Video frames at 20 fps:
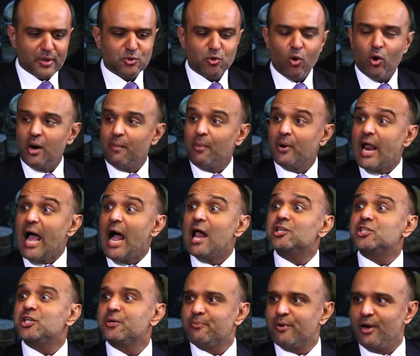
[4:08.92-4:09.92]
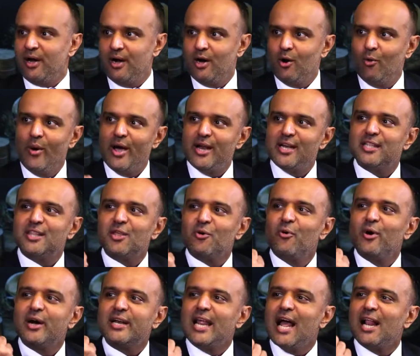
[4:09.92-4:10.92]
we talk about algebra, where did the
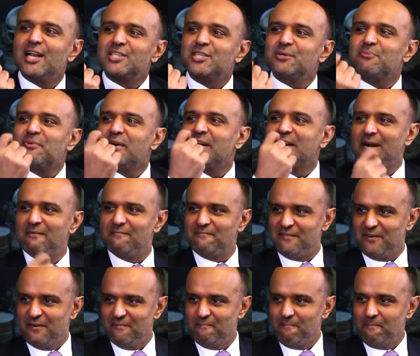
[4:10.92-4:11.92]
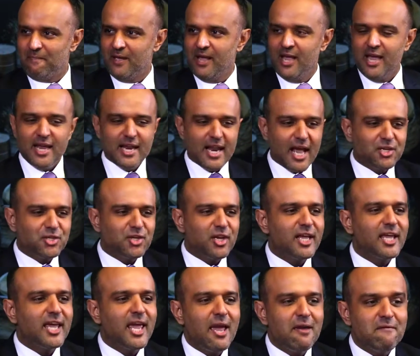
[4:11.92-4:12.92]
word algebra come from? It
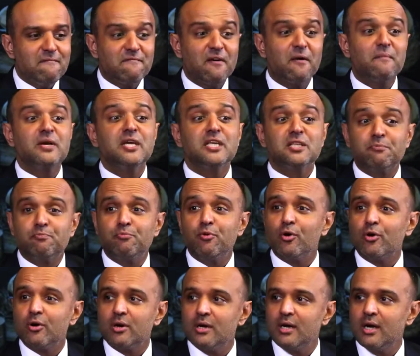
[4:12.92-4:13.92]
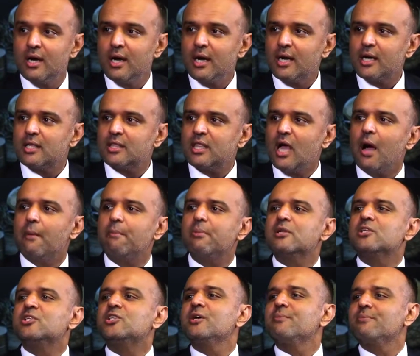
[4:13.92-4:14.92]
actually came from his book, Kitab
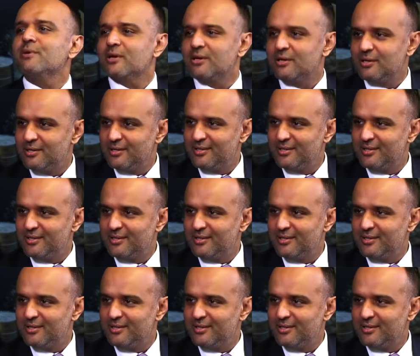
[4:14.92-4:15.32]
al-Jibr.